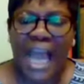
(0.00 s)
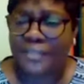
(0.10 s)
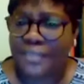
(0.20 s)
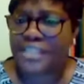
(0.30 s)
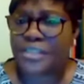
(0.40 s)

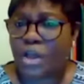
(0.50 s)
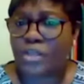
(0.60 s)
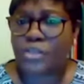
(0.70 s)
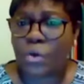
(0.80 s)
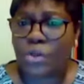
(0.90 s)
And this
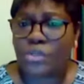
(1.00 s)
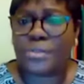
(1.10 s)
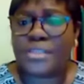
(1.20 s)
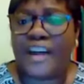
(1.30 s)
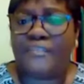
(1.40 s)
also goes
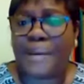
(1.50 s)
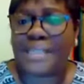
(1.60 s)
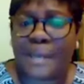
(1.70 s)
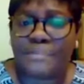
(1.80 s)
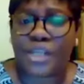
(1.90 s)
to
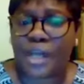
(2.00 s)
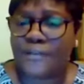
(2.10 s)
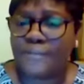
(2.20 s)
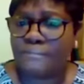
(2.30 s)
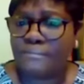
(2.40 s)
self-perception.